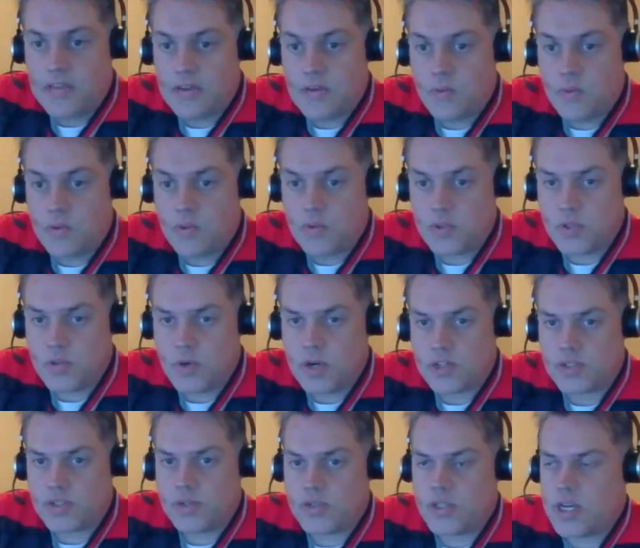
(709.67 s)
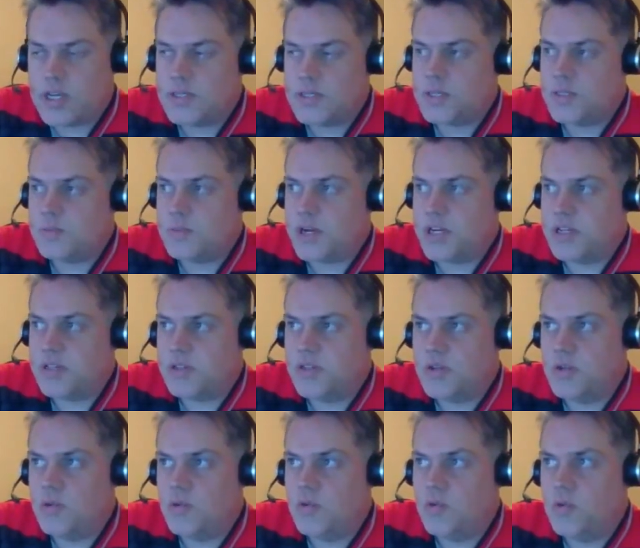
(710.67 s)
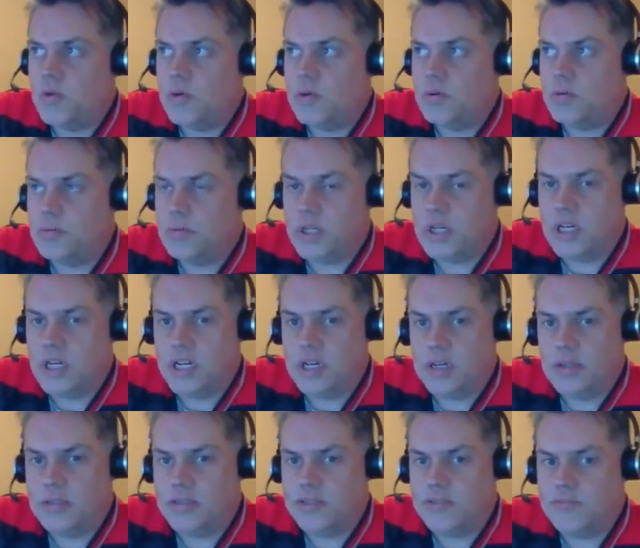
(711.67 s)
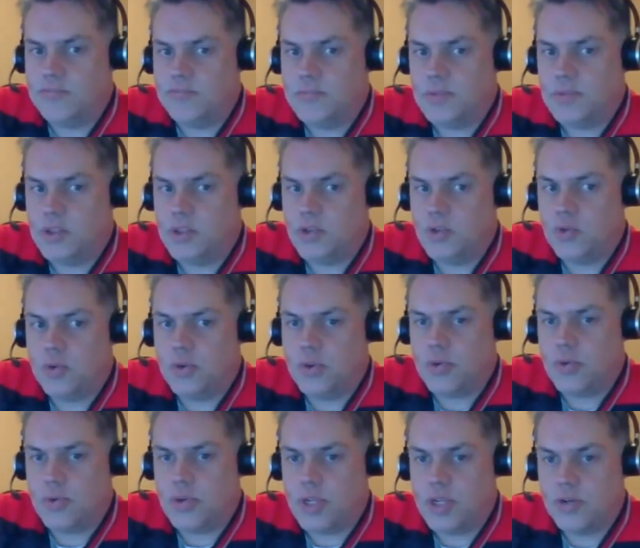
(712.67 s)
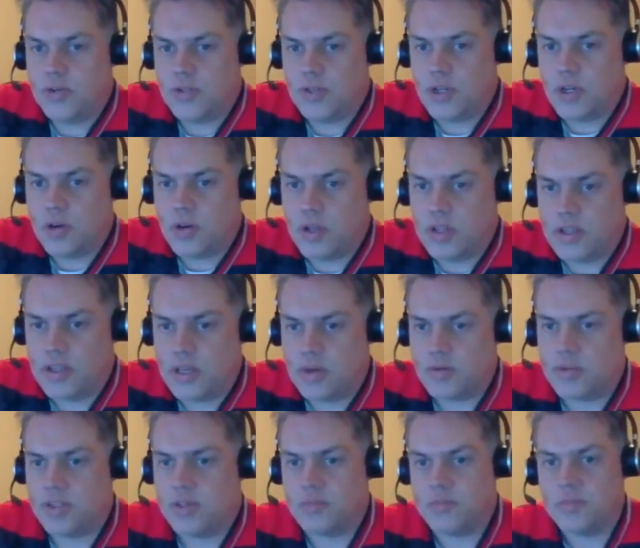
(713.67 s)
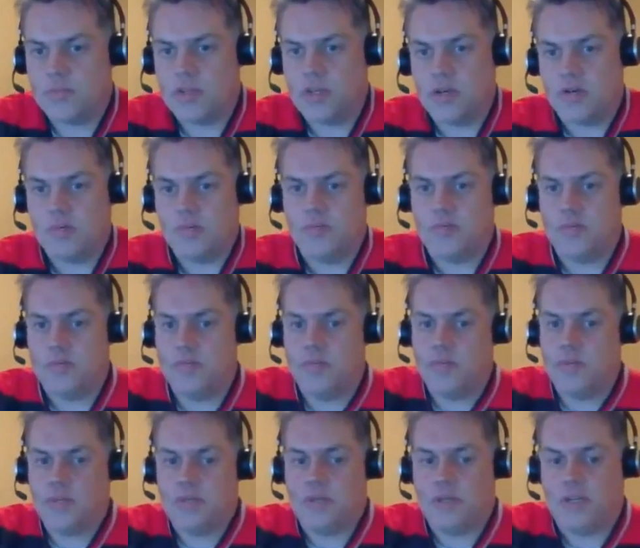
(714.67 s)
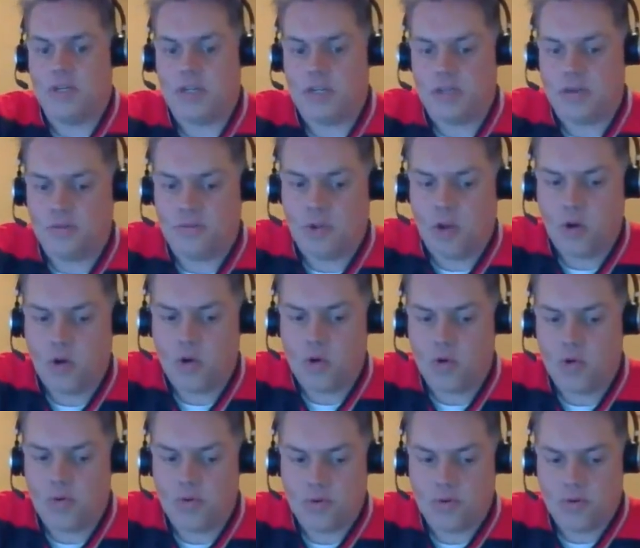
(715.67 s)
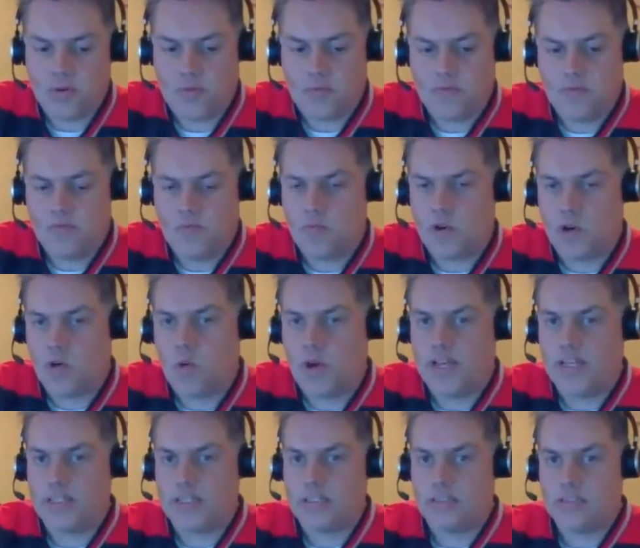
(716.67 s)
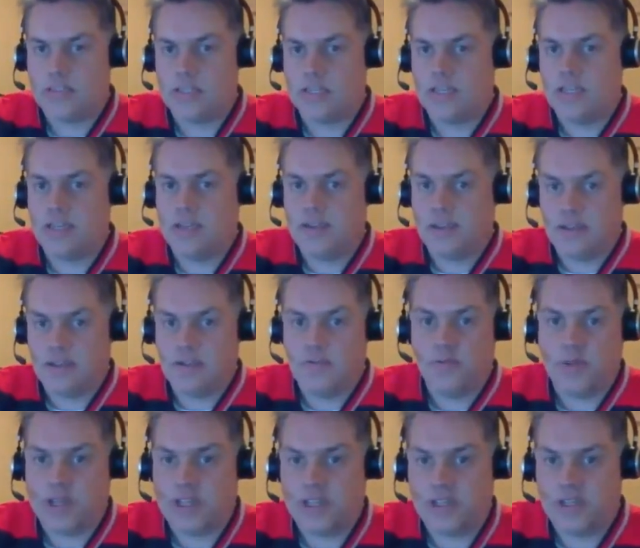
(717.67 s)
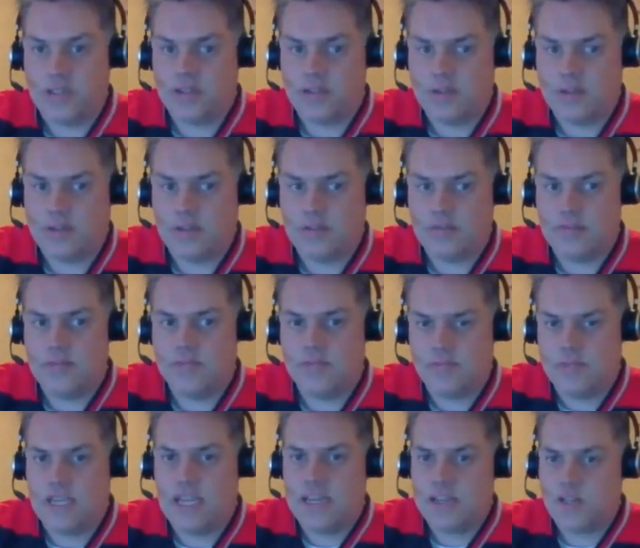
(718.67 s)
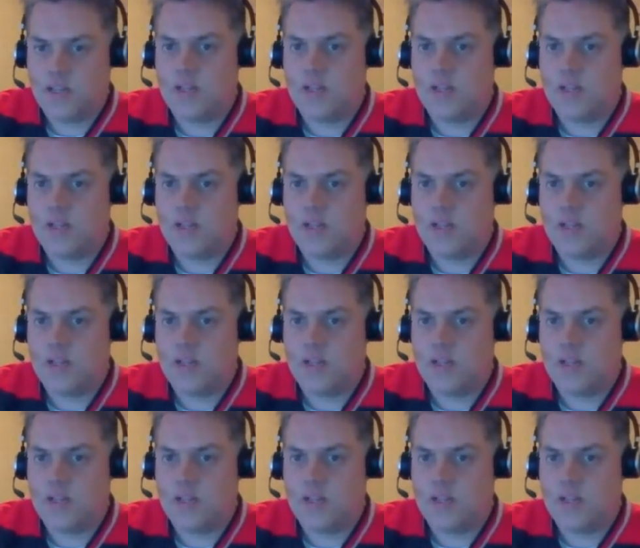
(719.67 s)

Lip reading: they reduced the roster sizes by 2 or 3 years ago. I think that was an owner's request saying if we can take